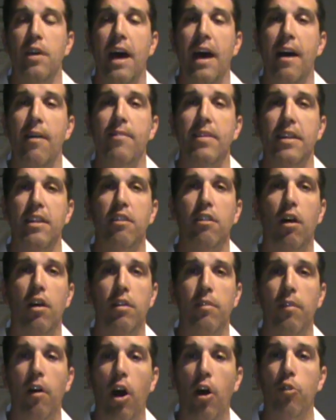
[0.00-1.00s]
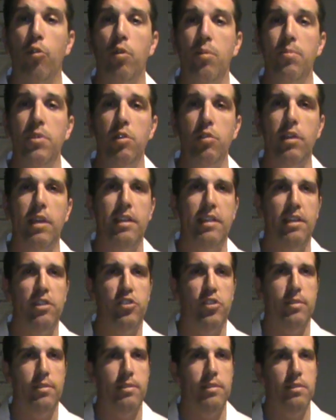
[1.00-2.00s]
have any kind of autoimmune
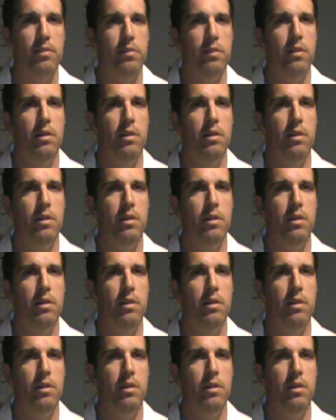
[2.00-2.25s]
conditions.